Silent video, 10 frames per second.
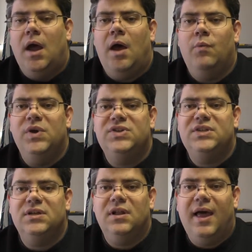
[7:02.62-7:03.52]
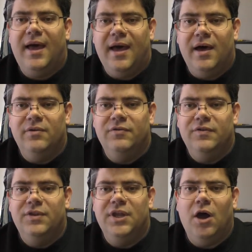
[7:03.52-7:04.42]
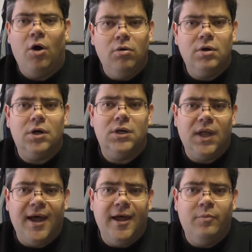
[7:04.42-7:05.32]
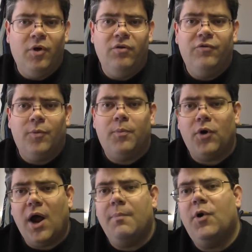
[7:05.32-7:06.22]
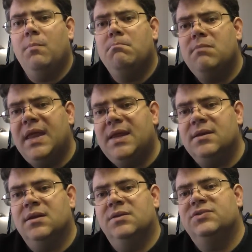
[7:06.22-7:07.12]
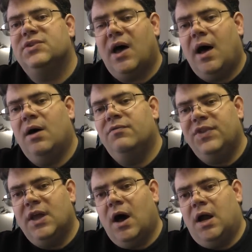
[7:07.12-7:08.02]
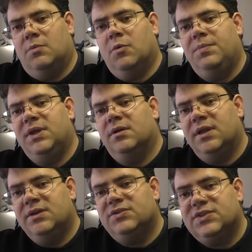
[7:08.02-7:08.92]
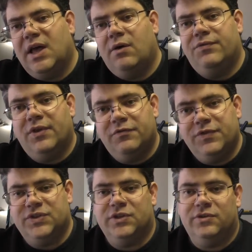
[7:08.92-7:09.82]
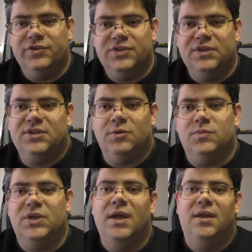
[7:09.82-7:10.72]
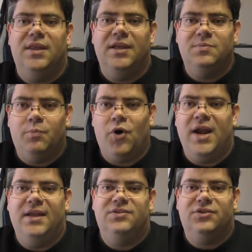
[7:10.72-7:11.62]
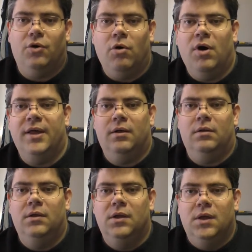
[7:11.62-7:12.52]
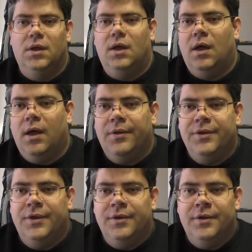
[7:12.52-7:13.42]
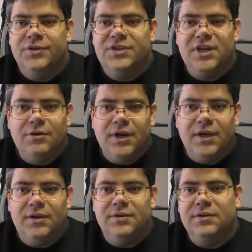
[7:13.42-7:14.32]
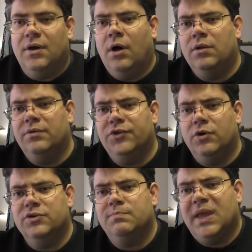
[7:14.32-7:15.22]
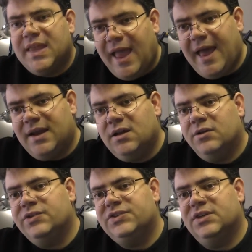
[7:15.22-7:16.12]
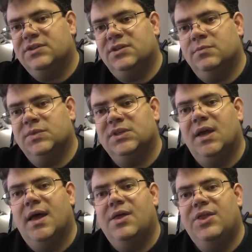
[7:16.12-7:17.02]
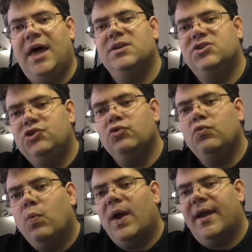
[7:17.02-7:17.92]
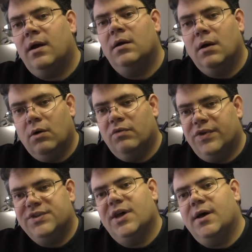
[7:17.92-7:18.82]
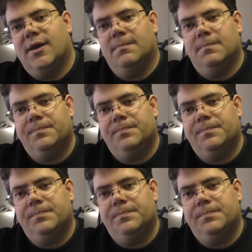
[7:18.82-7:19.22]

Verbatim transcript: And we still have the owner liable for proper maintenance of the automobile itself, the physical systems. That's brakes, oil, uh, you, you know, steering, all of those mechanical systems that do wear over time.